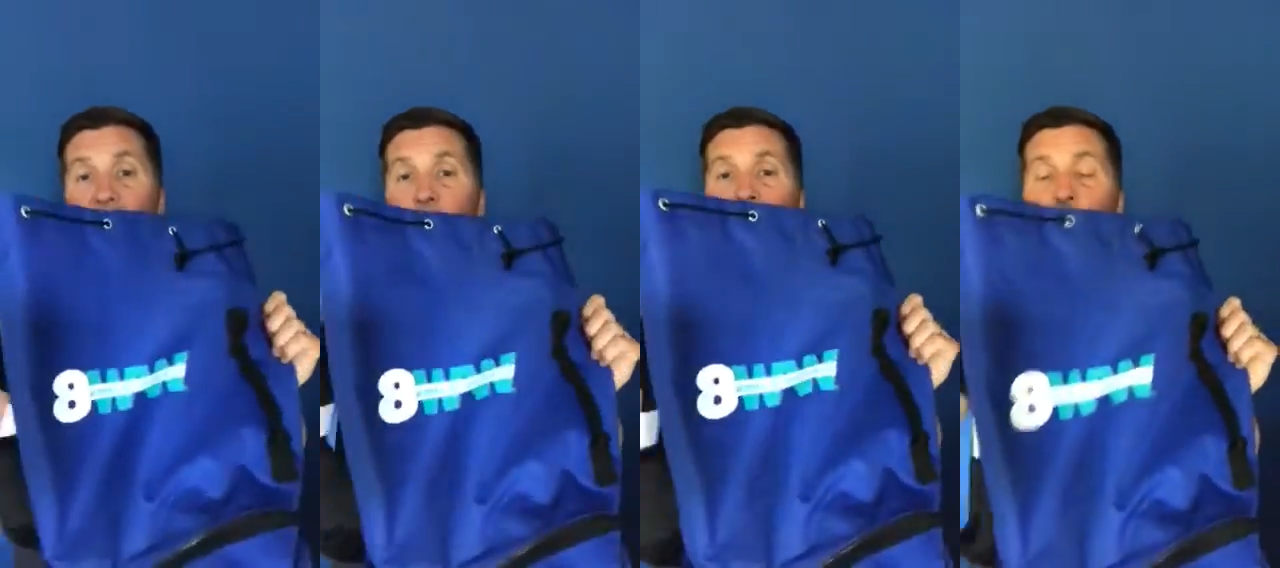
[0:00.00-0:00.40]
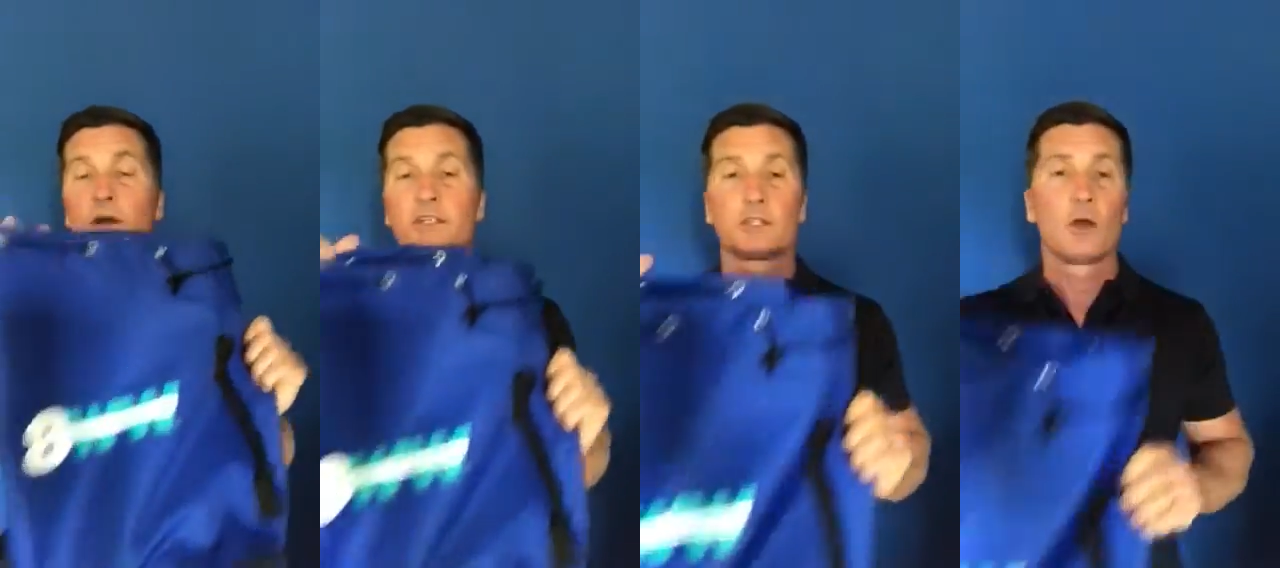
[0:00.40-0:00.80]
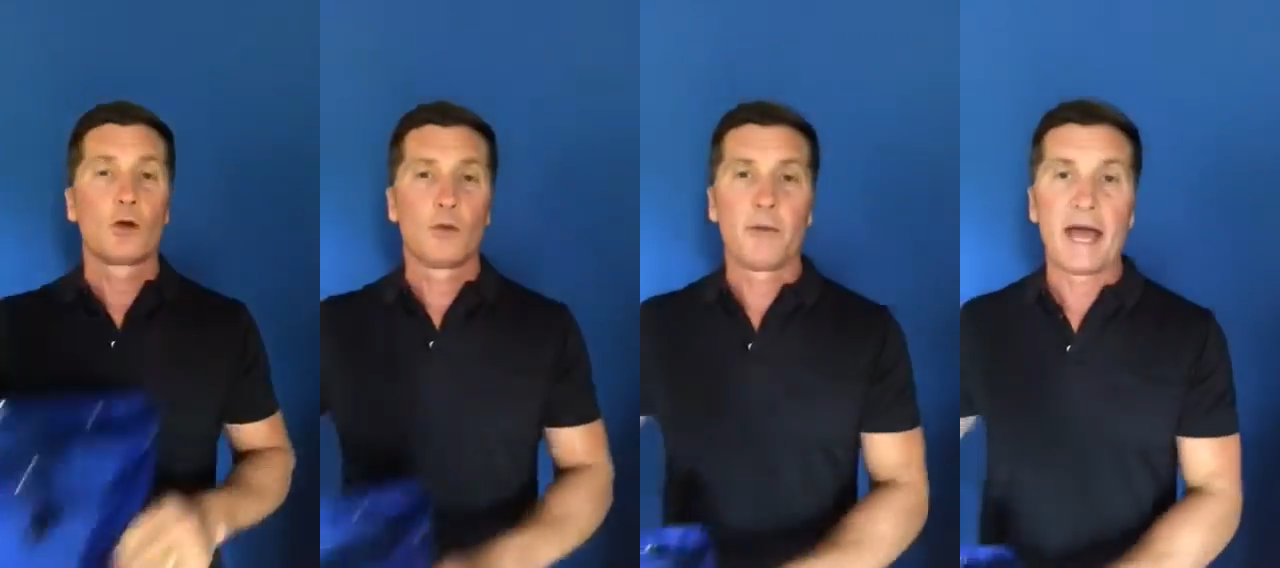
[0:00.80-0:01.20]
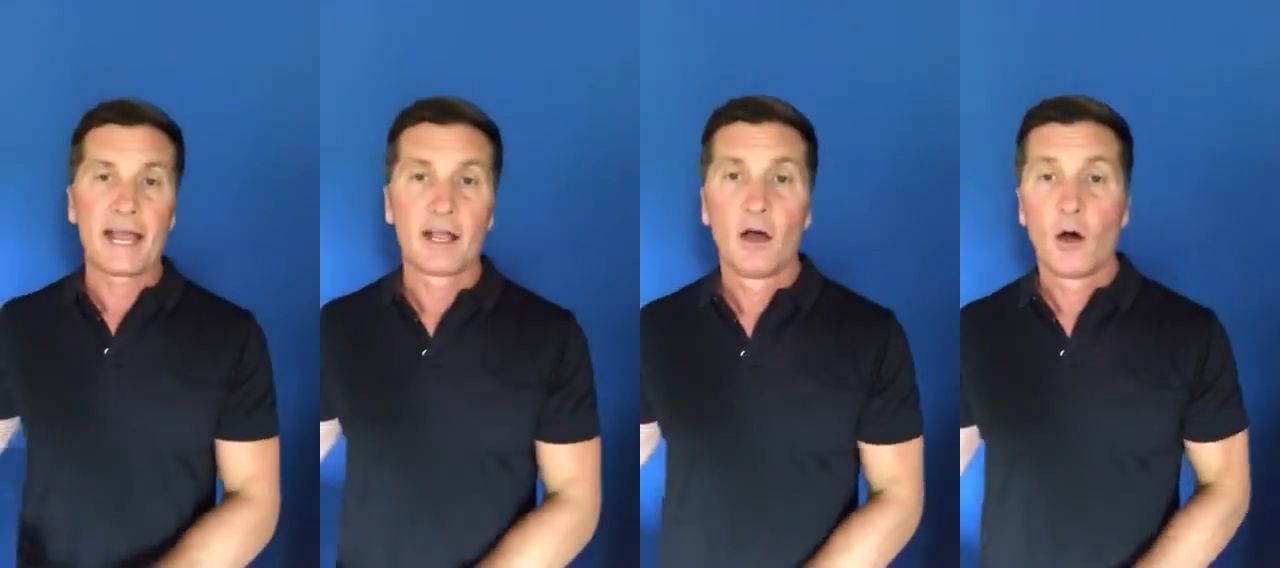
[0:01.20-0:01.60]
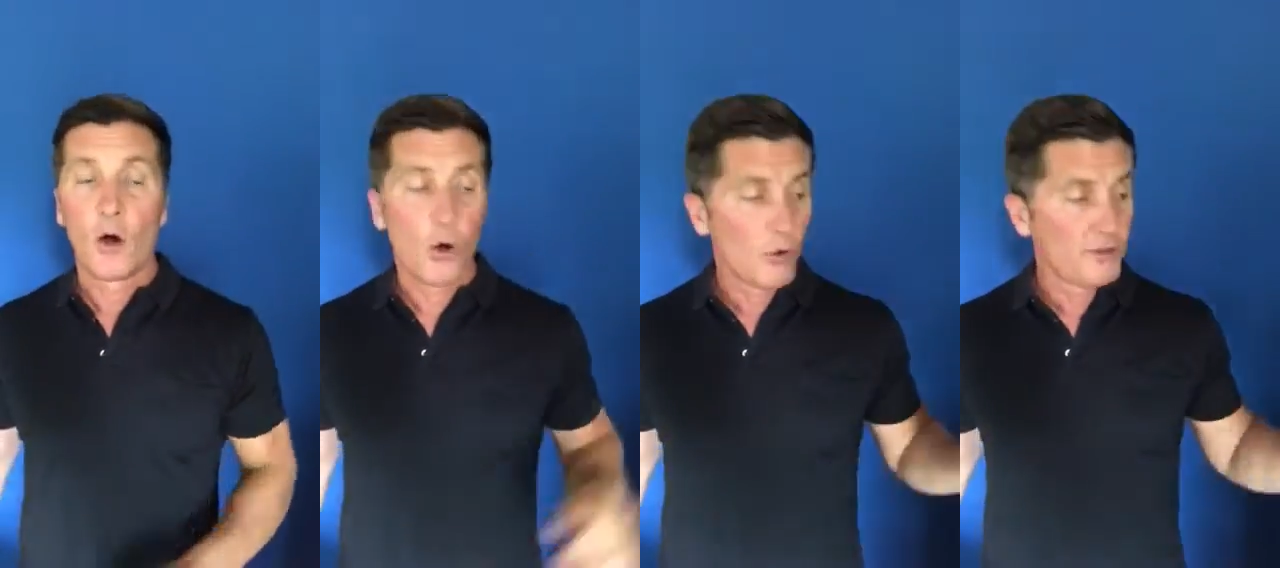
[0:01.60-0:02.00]
8 weeks to wellness logoed bag.
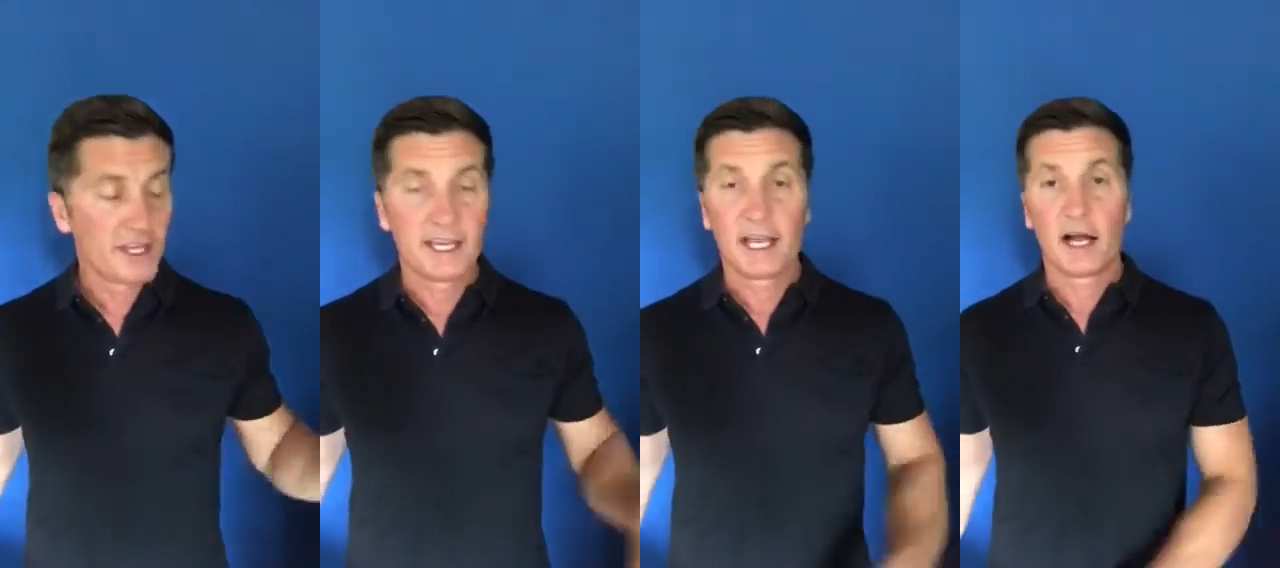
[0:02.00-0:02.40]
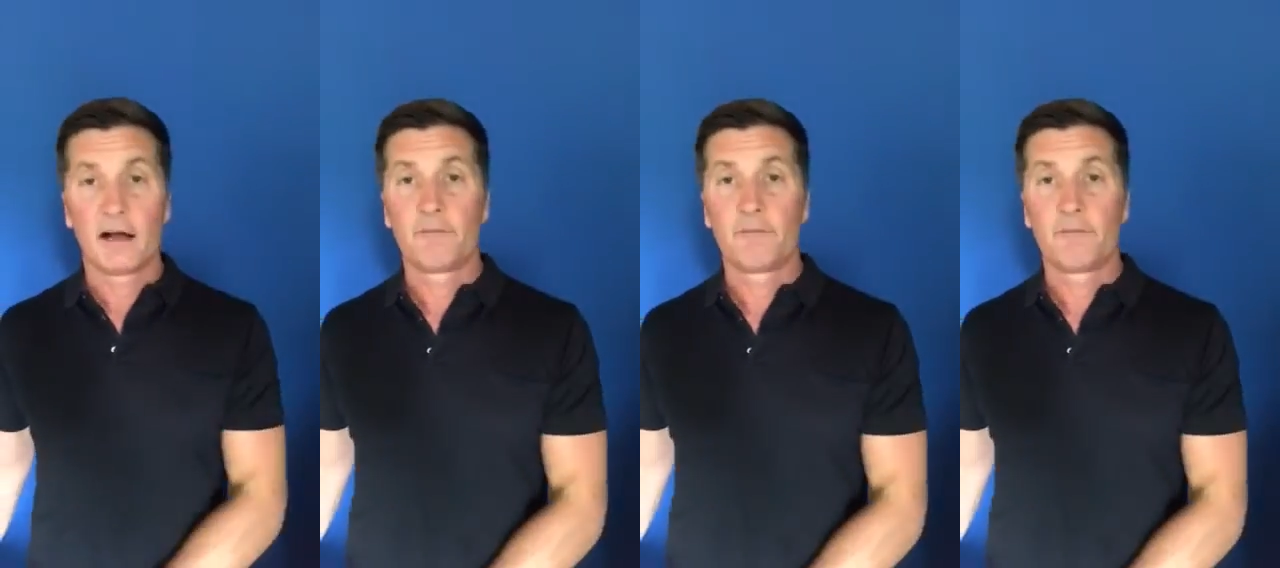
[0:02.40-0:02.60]
All the